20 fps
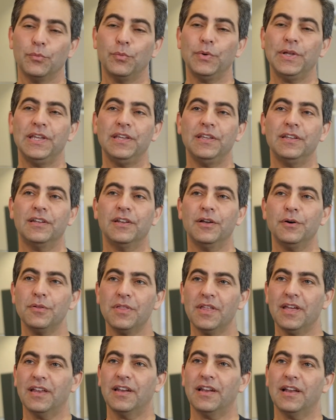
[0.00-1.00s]
We know
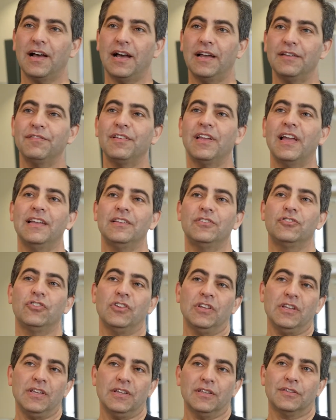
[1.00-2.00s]
that
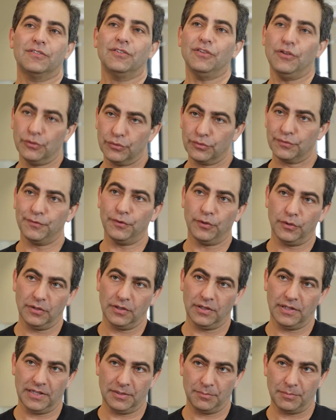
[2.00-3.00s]
IVIG is
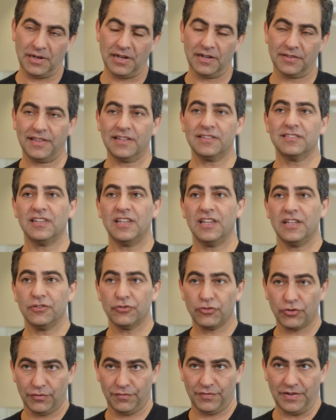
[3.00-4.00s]
useful in MOG, that's
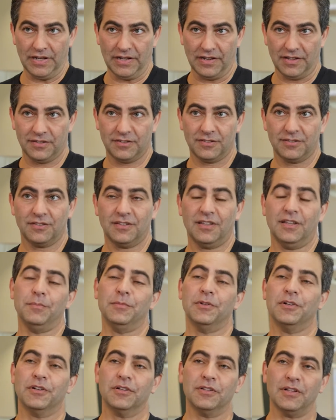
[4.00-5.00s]
intravenous
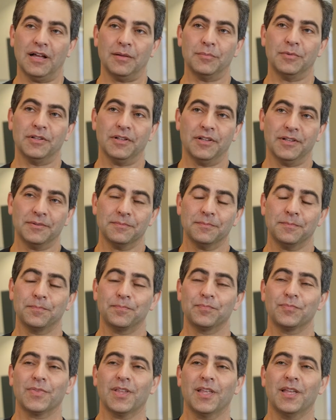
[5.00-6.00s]
immunoglobulin.
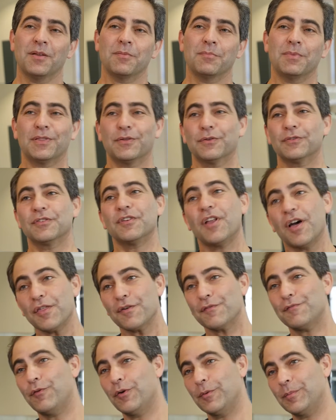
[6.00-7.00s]
But there's
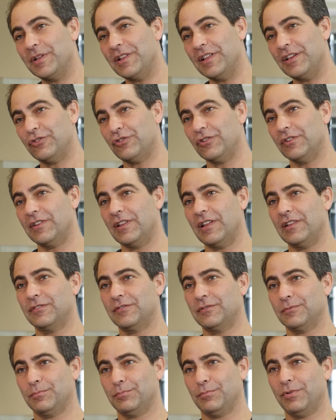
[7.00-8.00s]
another formulation
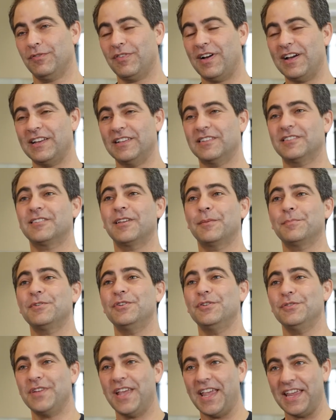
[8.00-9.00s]
that's provided
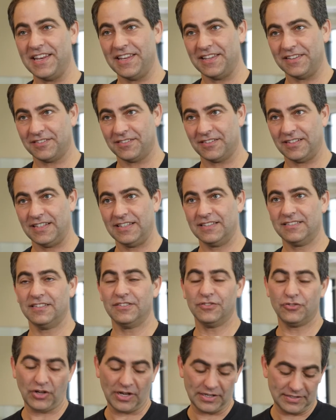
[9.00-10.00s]
subcutaneously. It's
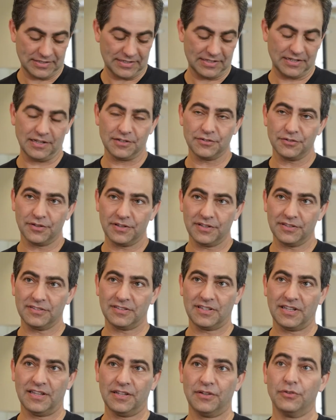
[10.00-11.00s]
injected under the
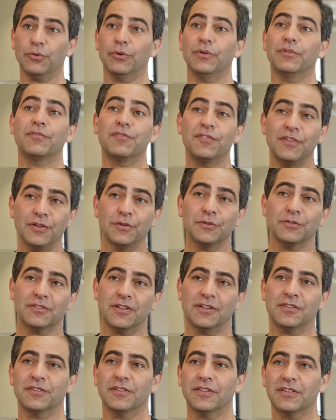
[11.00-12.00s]
skin or infused
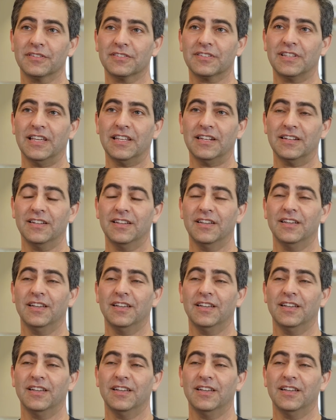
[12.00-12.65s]
under the skin.